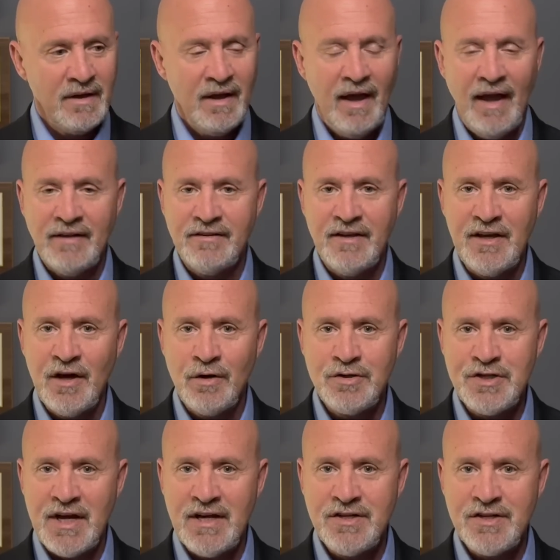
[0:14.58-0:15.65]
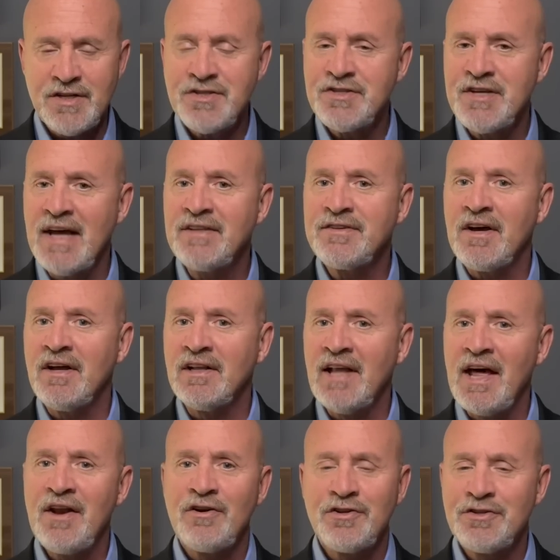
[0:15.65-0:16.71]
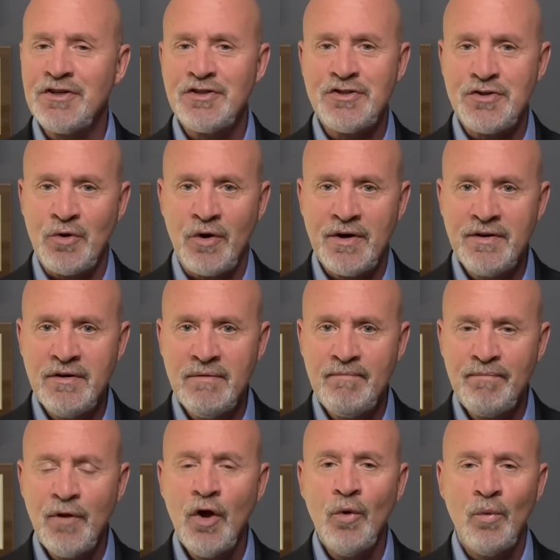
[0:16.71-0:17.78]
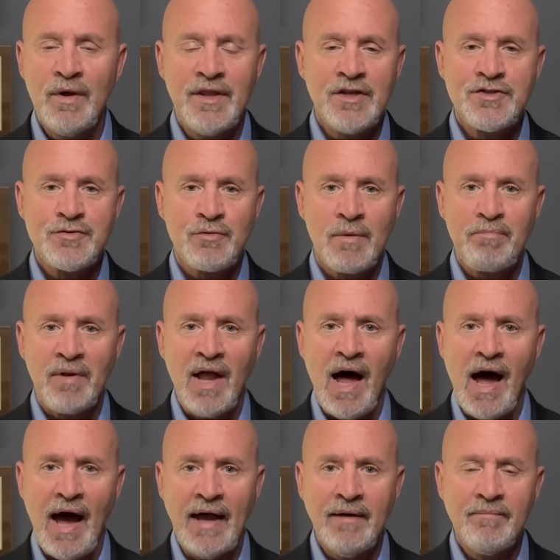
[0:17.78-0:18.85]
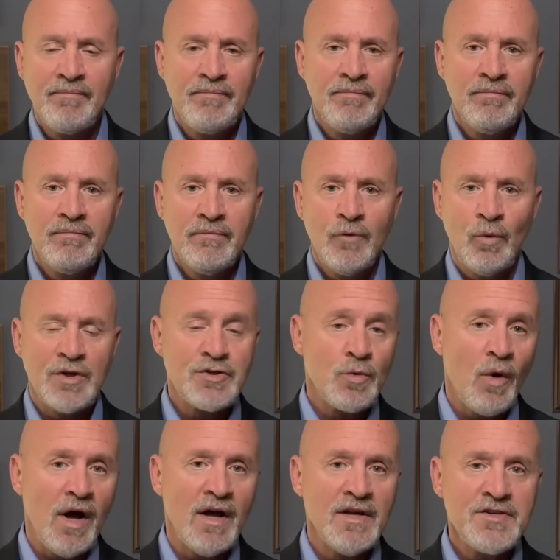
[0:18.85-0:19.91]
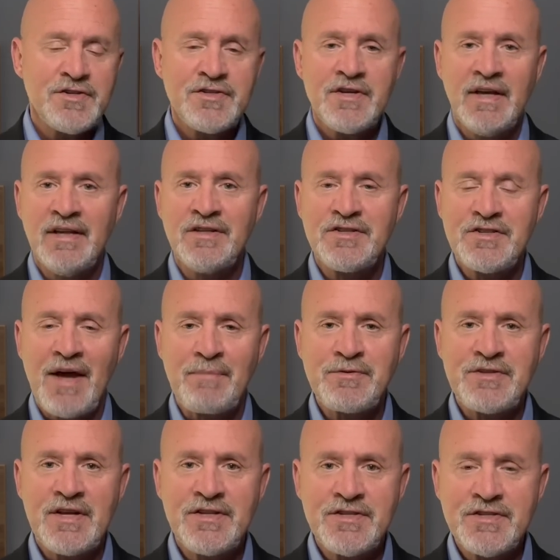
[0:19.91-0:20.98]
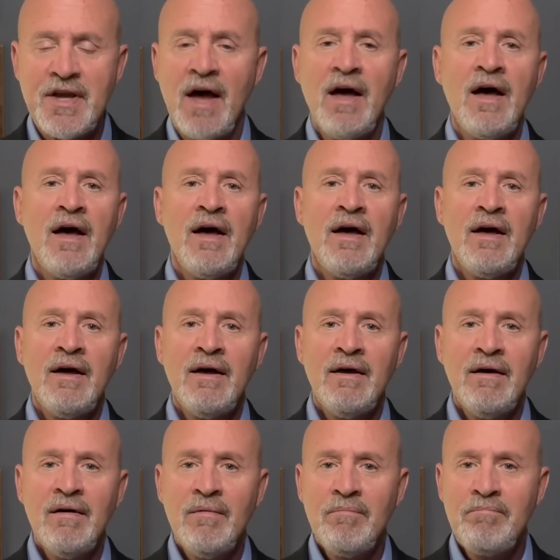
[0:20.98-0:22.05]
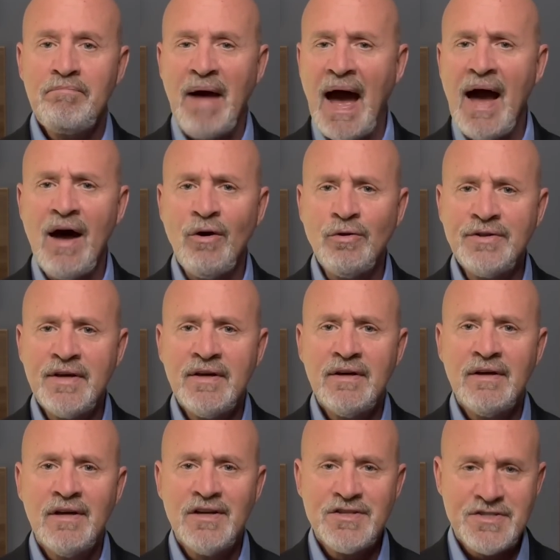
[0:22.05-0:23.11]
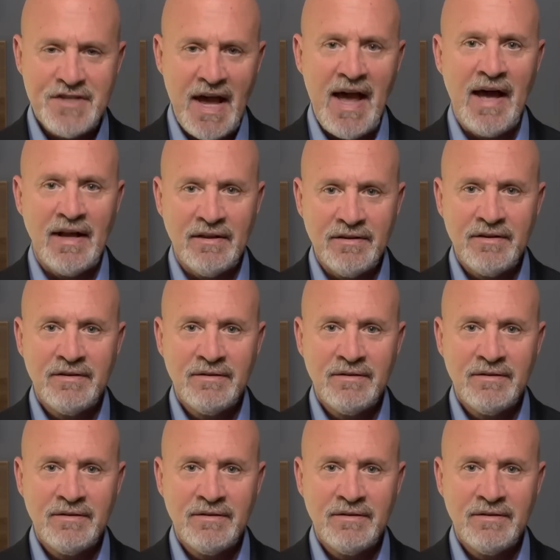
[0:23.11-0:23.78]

And DOJ just sent a letter to Jordan with its reply, which was, in substance, pound sand.